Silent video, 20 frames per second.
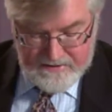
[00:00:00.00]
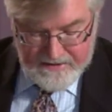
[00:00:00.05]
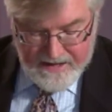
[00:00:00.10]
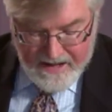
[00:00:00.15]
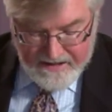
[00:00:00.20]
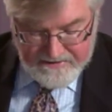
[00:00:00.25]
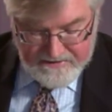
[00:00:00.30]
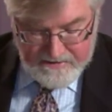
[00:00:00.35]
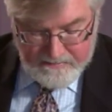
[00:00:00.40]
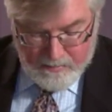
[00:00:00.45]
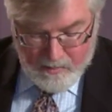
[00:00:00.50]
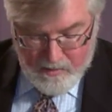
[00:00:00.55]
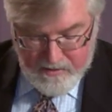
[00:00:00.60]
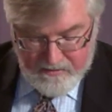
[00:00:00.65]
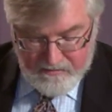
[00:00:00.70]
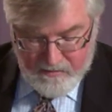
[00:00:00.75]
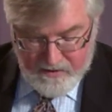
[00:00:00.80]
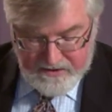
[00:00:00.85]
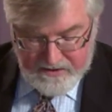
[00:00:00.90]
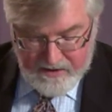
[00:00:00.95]
And that's the
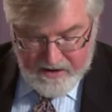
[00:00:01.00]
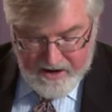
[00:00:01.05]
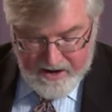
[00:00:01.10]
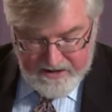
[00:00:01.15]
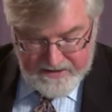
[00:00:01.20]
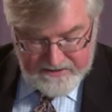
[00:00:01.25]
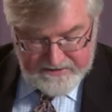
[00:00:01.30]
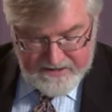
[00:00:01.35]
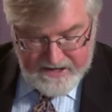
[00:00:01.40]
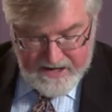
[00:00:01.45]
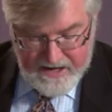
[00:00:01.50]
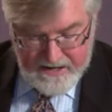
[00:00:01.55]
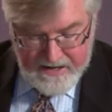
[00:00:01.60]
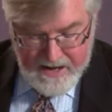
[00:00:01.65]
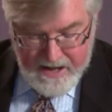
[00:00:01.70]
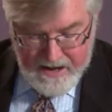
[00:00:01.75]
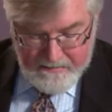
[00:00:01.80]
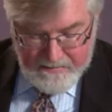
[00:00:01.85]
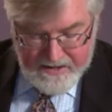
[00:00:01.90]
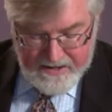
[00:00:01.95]
point of what God is
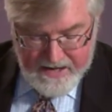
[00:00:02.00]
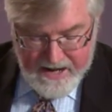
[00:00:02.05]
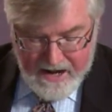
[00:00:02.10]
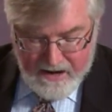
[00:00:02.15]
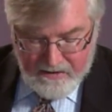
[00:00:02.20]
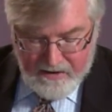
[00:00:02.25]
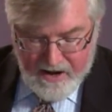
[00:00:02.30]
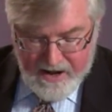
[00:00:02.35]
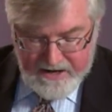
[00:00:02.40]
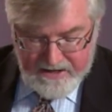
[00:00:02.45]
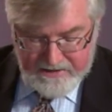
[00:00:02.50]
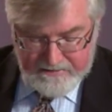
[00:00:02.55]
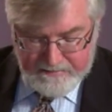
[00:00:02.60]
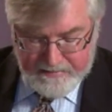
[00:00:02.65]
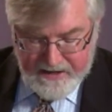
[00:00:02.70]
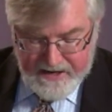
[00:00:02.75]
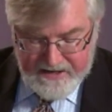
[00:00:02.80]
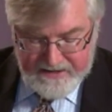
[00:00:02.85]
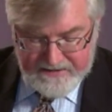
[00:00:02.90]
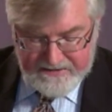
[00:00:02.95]
saying. But now God has
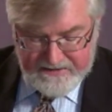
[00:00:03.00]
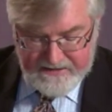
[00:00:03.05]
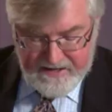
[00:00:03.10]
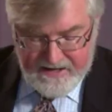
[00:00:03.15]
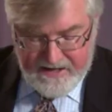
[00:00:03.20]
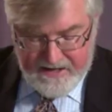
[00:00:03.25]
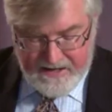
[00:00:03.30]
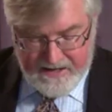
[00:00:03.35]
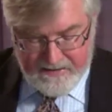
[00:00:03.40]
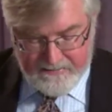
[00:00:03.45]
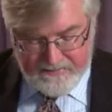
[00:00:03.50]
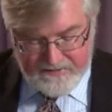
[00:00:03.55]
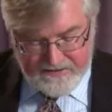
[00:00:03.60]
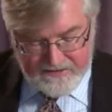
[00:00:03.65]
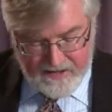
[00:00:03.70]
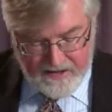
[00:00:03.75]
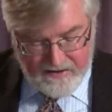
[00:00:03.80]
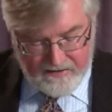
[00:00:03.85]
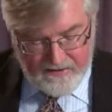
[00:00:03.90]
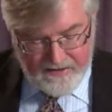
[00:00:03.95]
placed
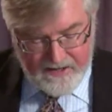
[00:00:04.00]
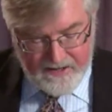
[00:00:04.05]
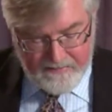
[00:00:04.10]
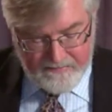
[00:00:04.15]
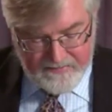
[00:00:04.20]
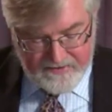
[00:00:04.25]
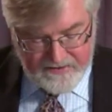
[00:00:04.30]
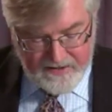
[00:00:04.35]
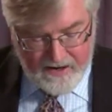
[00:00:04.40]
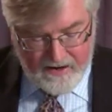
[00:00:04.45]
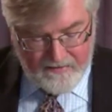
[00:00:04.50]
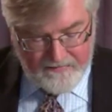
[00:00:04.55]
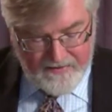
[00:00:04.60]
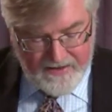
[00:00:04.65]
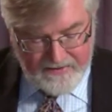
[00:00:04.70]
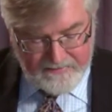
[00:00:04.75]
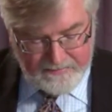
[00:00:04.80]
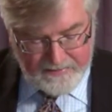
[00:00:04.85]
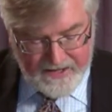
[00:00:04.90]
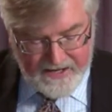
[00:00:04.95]
himself, himself
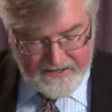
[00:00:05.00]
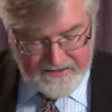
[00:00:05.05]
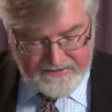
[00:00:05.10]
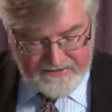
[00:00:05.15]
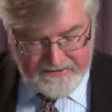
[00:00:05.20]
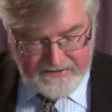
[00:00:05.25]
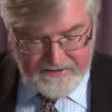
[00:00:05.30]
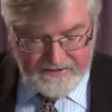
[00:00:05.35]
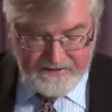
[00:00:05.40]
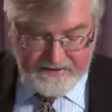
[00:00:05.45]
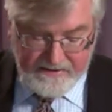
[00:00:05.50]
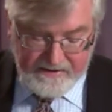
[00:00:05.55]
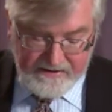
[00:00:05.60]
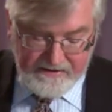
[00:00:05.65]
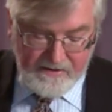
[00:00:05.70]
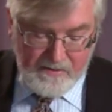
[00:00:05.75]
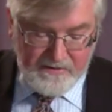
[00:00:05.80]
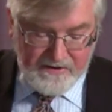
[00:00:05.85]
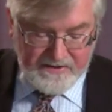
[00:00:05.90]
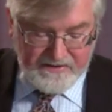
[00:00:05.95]
has placed,
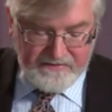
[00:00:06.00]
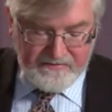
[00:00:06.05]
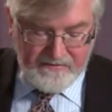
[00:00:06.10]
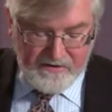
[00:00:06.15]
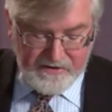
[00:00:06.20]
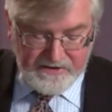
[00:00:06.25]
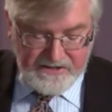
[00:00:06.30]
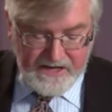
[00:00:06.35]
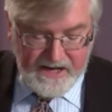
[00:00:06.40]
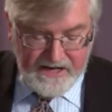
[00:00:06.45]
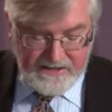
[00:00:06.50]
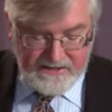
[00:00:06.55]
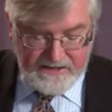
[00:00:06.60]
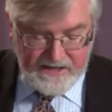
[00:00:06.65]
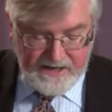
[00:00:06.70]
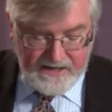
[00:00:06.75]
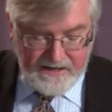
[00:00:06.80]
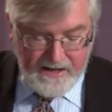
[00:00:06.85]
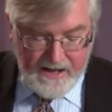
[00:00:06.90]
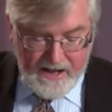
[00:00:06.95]
notice verse
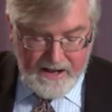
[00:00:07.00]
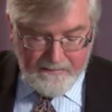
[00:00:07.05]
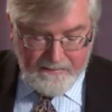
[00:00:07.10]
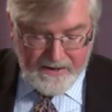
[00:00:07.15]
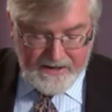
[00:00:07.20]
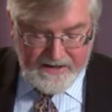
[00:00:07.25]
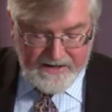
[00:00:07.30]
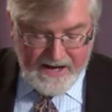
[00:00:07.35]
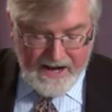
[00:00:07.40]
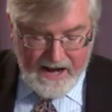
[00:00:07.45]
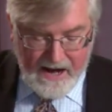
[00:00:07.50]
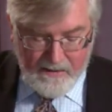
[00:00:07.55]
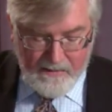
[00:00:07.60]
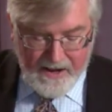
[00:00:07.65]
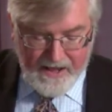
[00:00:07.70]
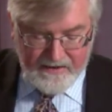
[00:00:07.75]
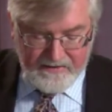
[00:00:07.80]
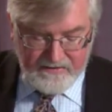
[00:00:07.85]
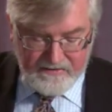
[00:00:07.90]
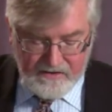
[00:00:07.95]
18, but now
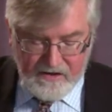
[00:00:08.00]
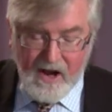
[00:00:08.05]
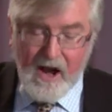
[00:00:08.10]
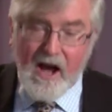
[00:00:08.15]
has